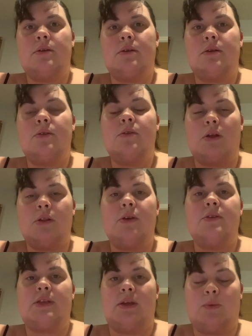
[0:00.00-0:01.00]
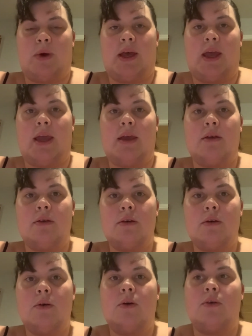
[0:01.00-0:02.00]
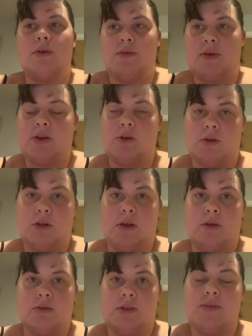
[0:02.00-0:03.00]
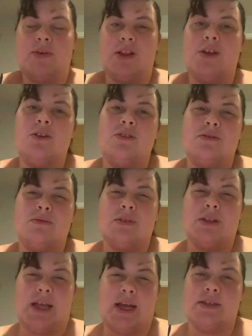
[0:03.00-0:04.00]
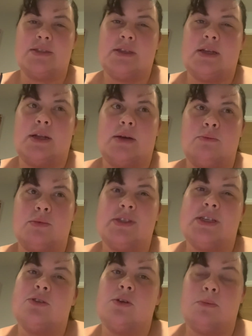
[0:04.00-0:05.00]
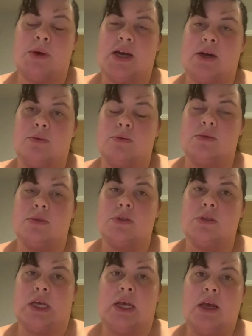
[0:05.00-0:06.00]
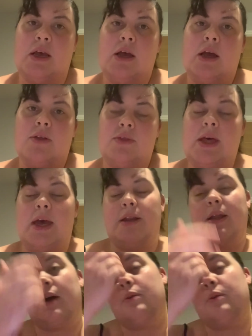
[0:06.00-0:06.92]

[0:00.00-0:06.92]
not losing weight or if I don't lose if I lose less than I'm gonna say two pounds then I'm